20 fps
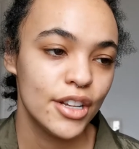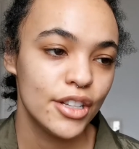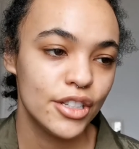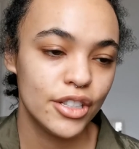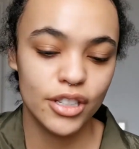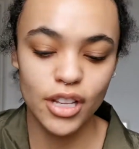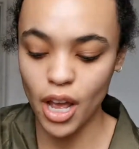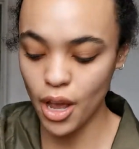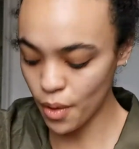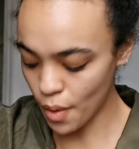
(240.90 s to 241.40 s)

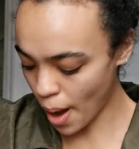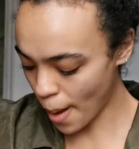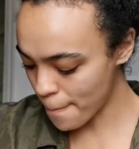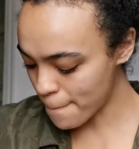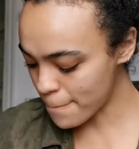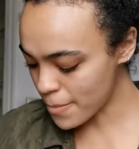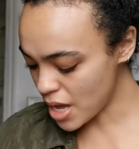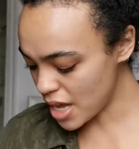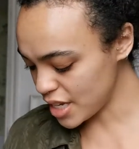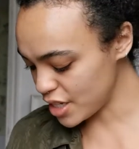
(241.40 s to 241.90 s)
so I
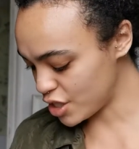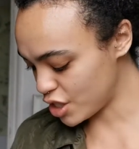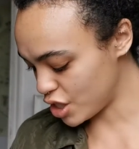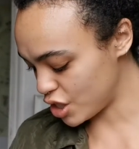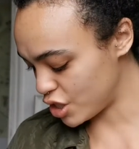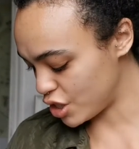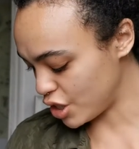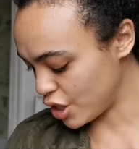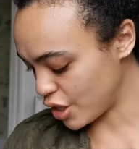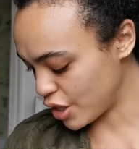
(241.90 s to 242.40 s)
might
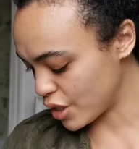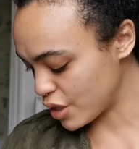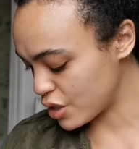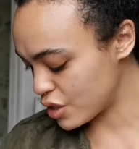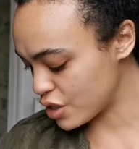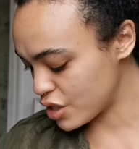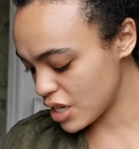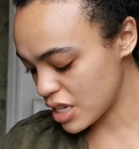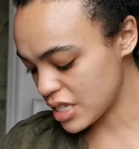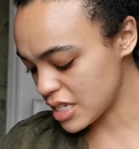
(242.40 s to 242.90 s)
just
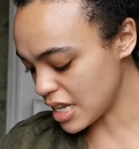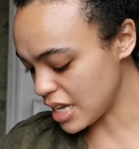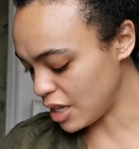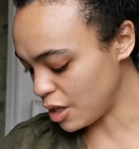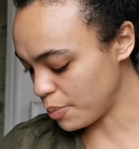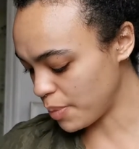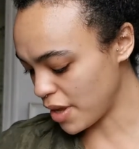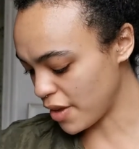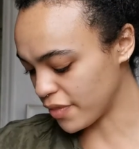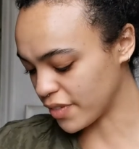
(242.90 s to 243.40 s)
use just a
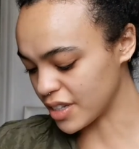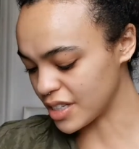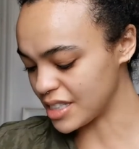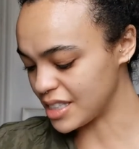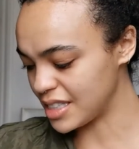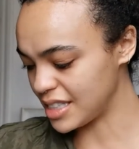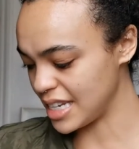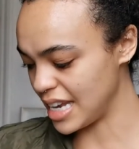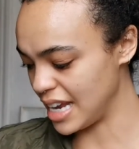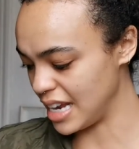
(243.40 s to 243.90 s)
little bit of
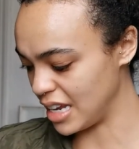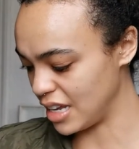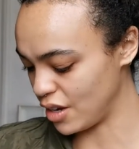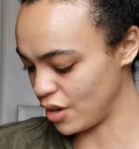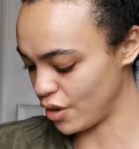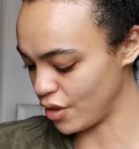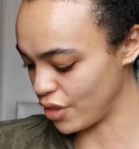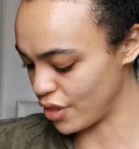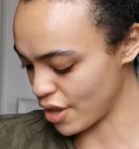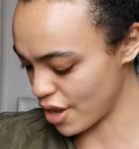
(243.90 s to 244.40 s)
concealer
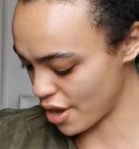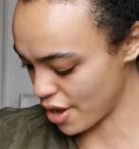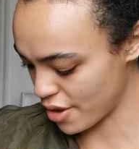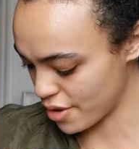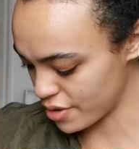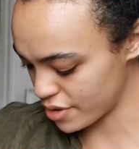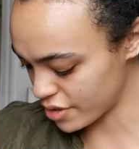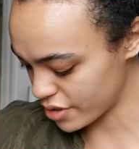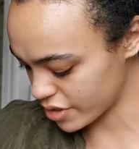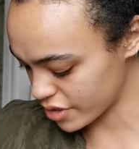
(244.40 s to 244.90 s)
on
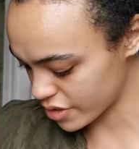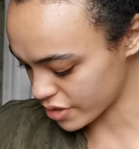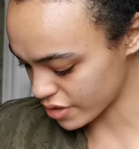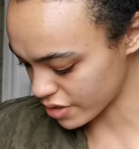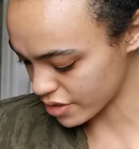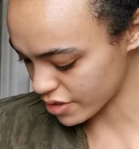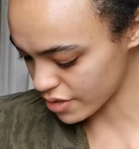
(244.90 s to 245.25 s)
those.